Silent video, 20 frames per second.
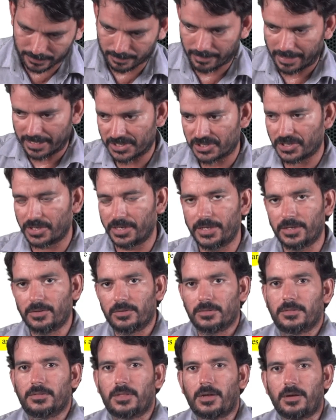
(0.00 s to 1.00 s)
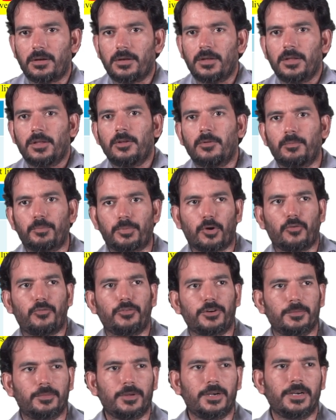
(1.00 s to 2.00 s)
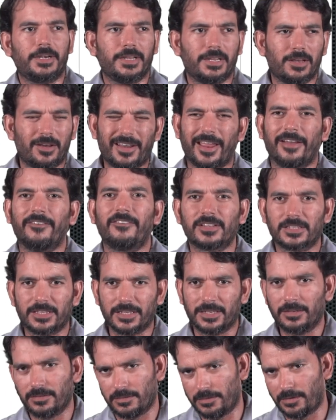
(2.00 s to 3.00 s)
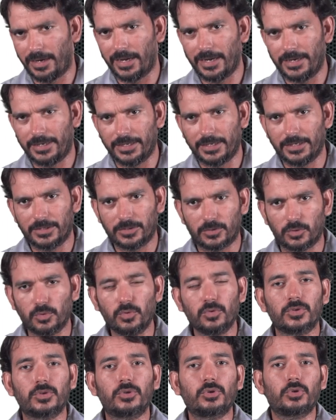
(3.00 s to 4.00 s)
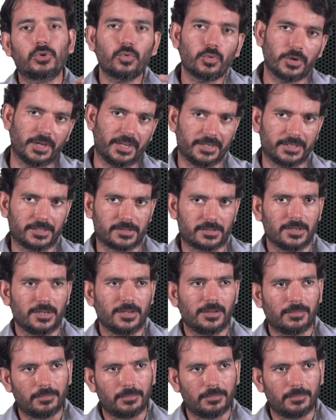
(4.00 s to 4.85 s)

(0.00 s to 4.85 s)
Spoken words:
mentioning the profitability on everything relating to 2 years.